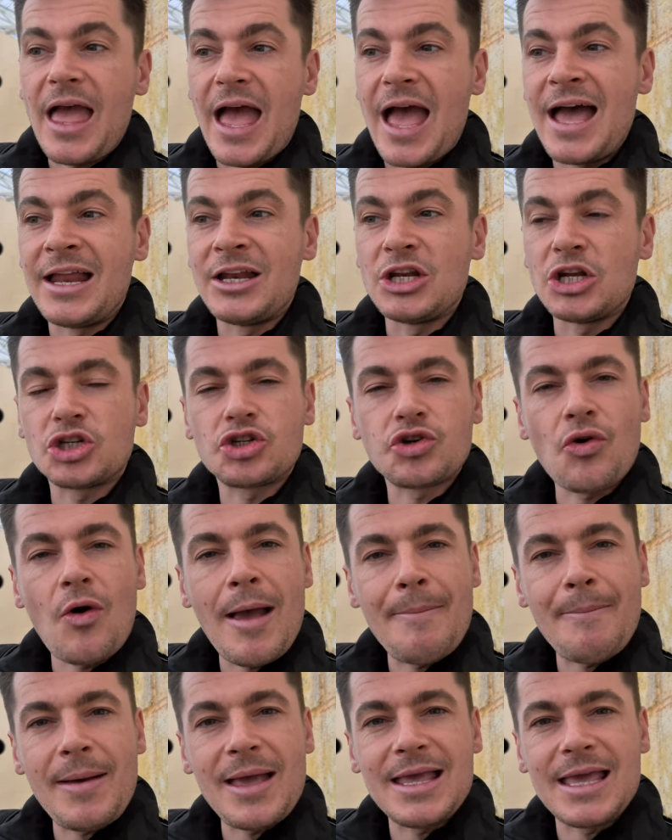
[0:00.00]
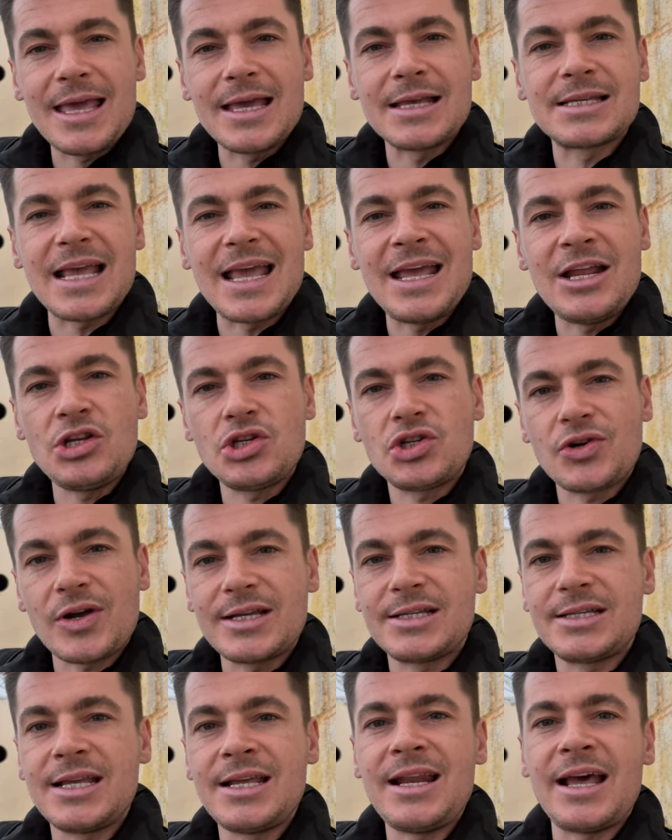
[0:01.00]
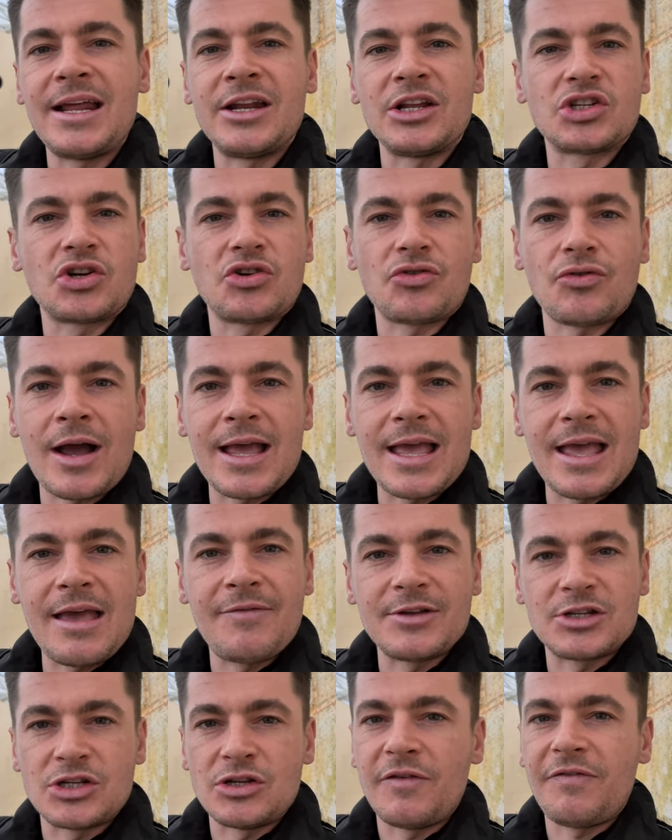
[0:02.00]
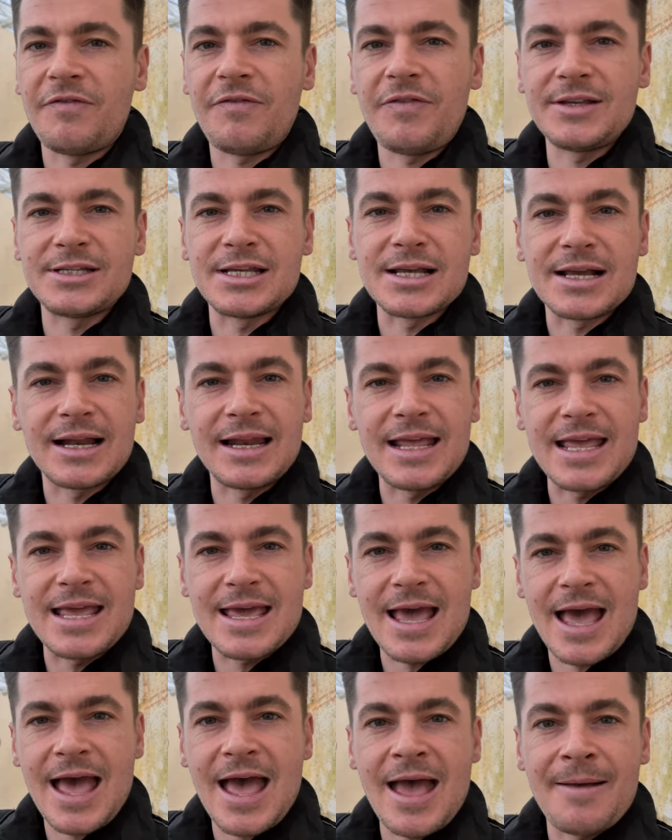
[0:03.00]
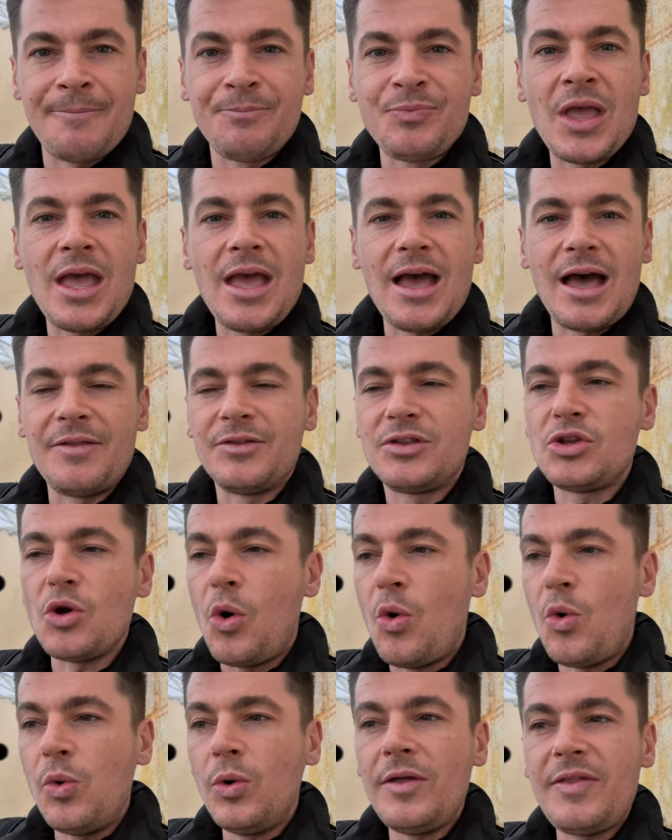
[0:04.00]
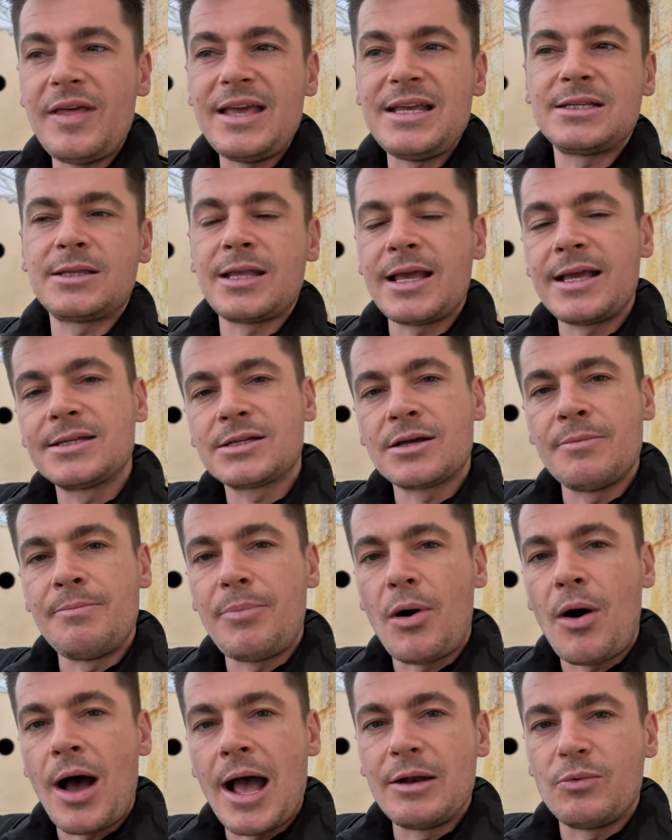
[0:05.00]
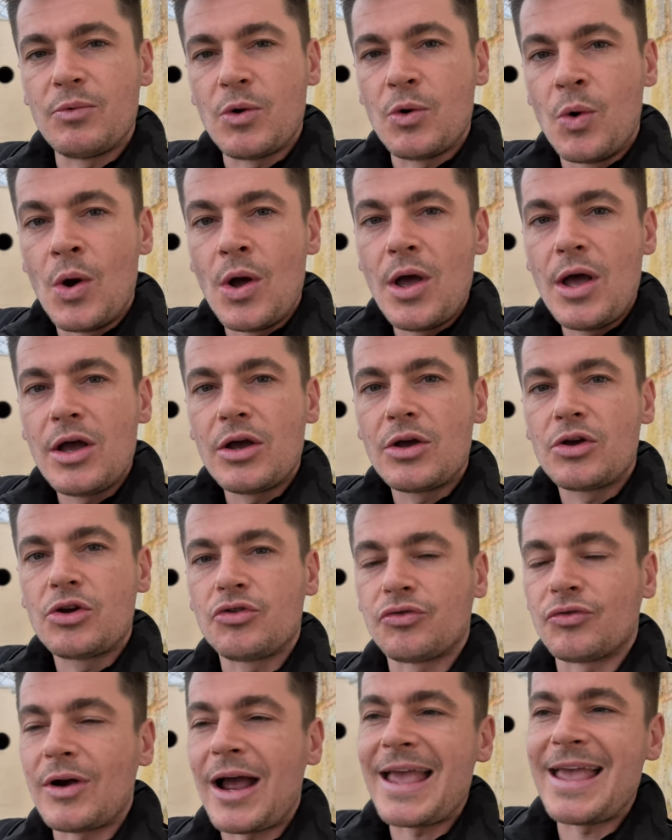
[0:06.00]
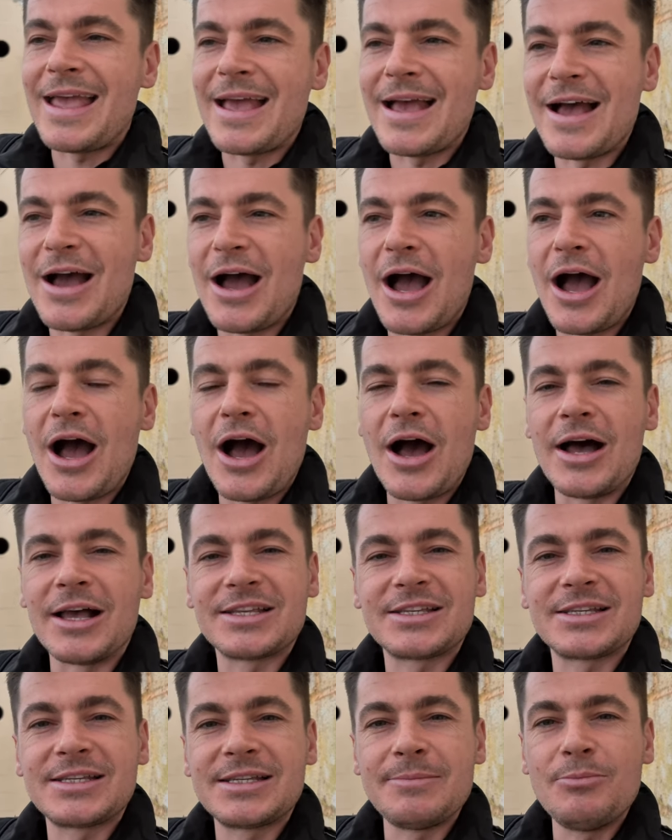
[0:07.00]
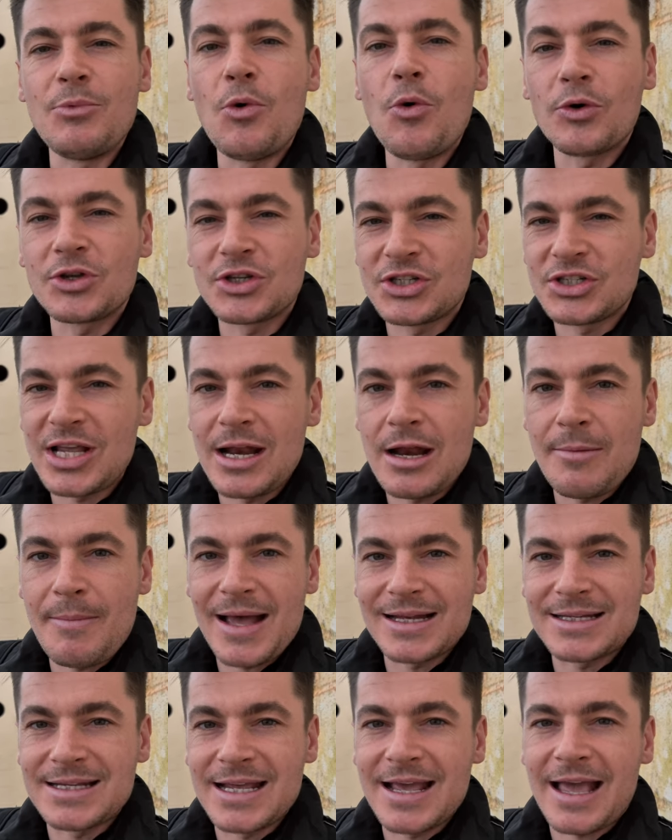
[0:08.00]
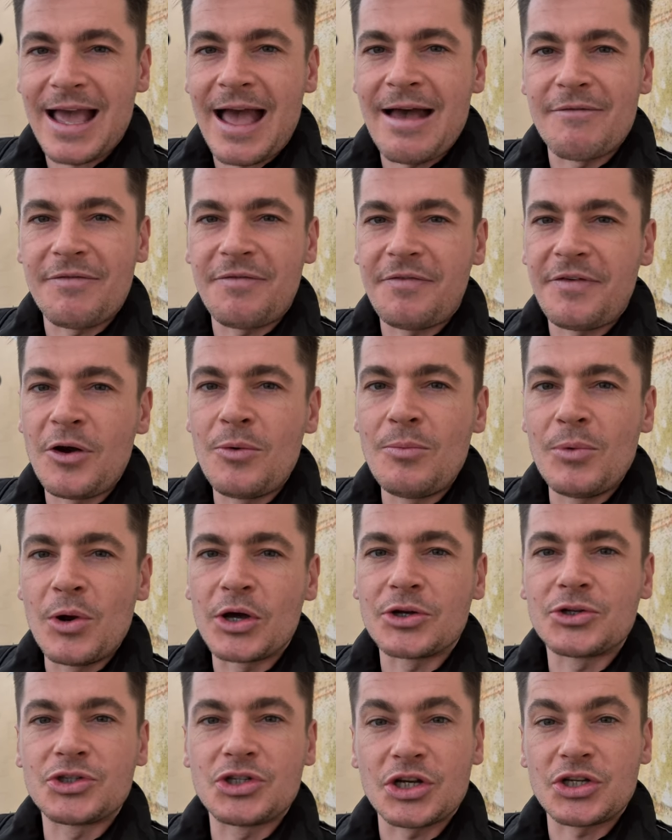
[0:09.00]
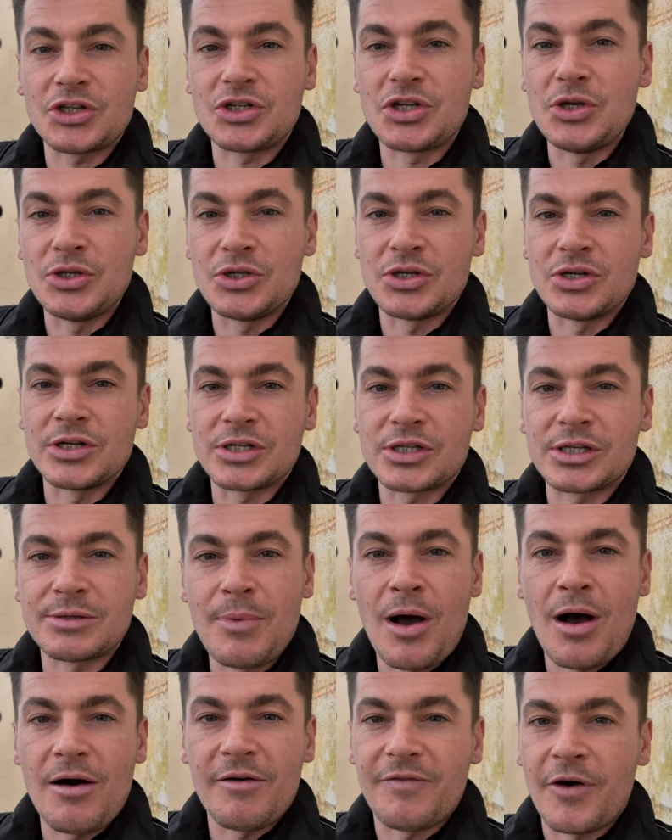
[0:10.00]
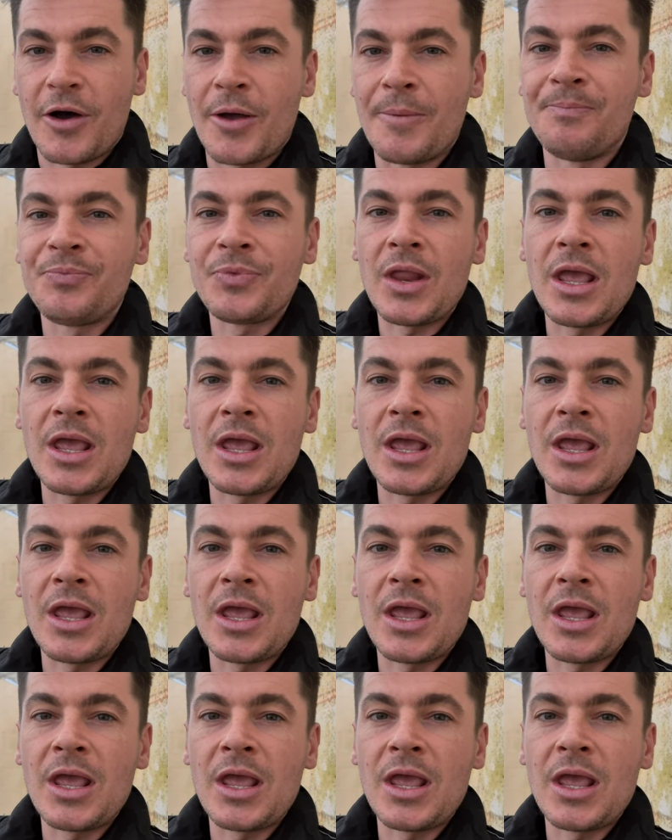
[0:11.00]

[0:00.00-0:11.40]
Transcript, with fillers: and try and make it as interesting and as creative as you physically can. And all of these things combined will create a more cinematic and film look just using your smartphone.